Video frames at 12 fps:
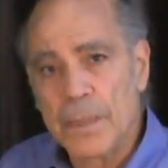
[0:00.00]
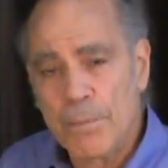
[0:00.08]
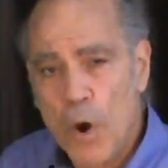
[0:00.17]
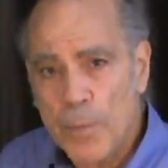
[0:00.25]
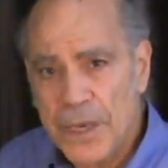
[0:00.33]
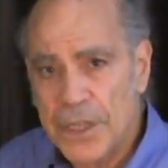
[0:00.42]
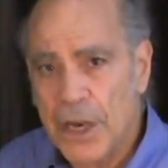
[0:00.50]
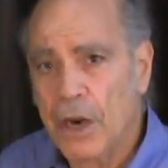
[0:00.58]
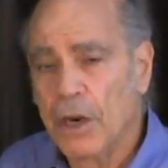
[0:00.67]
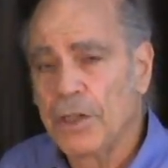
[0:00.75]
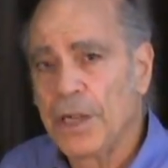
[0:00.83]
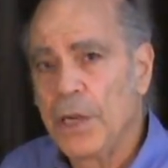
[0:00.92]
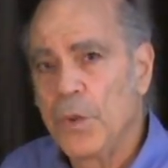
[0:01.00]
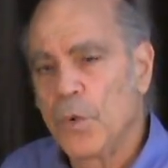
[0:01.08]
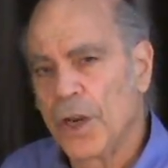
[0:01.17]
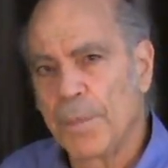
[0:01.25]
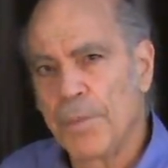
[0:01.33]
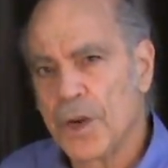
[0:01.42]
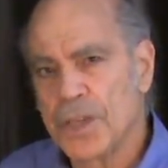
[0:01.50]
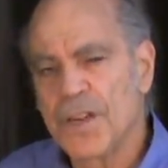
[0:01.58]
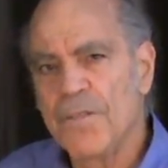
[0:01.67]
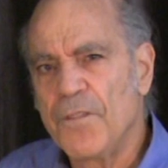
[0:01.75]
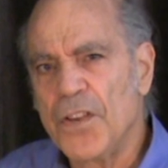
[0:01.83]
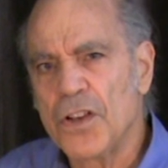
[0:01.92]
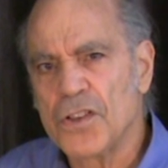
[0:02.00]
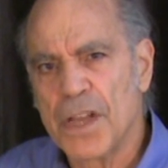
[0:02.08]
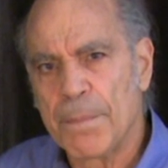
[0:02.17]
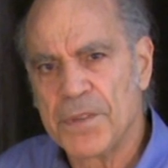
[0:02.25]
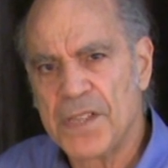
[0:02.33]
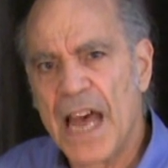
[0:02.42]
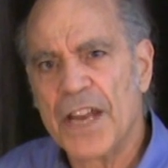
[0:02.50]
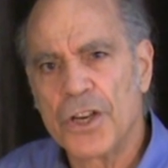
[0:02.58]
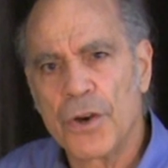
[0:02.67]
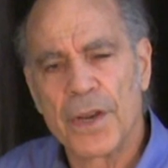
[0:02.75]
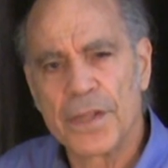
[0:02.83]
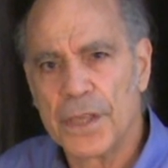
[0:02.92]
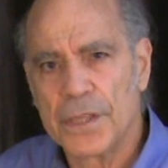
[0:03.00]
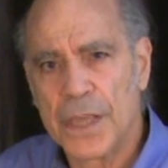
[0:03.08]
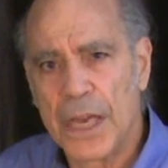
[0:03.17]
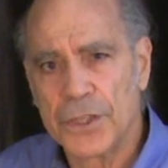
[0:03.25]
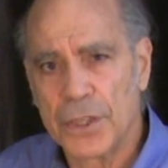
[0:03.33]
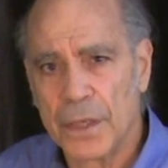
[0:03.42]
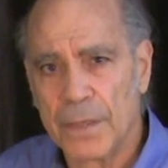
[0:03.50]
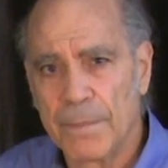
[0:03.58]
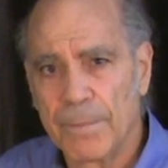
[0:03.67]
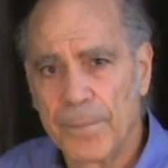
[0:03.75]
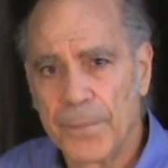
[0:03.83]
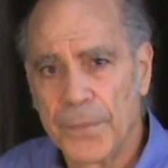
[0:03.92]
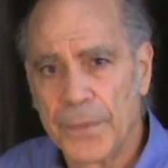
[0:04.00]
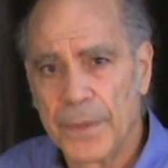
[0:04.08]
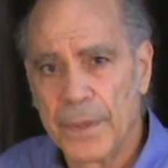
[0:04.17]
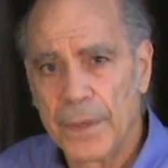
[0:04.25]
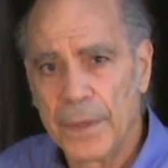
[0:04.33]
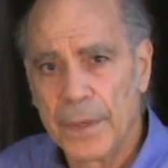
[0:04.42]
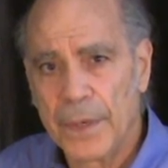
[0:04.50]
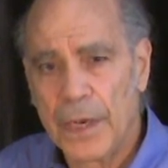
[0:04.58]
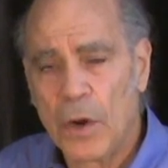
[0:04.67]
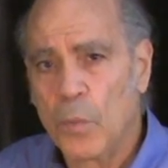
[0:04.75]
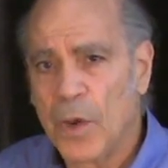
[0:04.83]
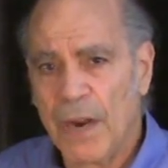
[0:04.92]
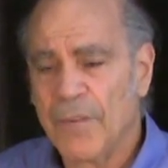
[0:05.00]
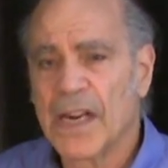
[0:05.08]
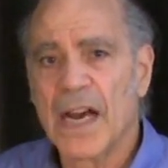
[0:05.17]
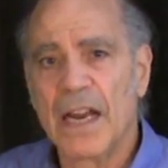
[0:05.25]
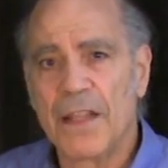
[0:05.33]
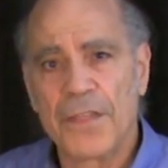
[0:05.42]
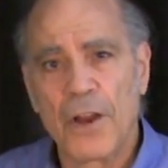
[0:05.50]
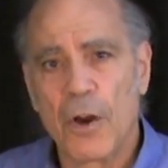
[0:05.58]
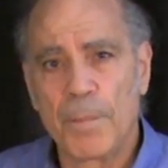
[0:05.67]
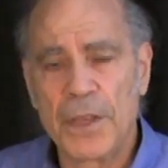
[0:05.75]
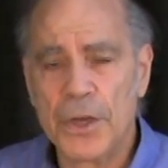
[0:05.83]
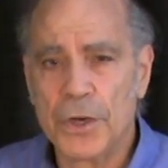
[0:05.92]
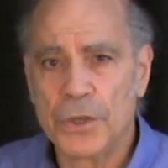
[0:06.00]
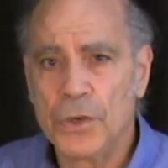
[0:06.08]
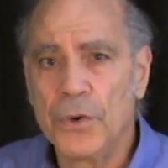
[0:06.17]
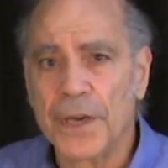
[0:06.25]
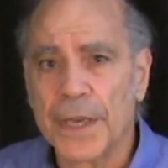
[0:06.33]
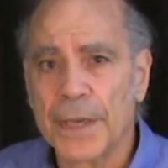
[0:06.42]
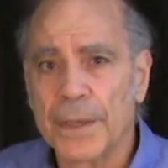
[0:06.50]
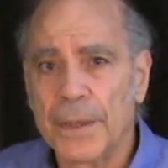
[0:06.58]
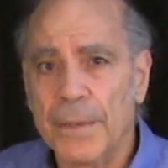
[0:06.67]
momentarily when a person feels upset during the session. Now, whatever kind of therapy you're doing,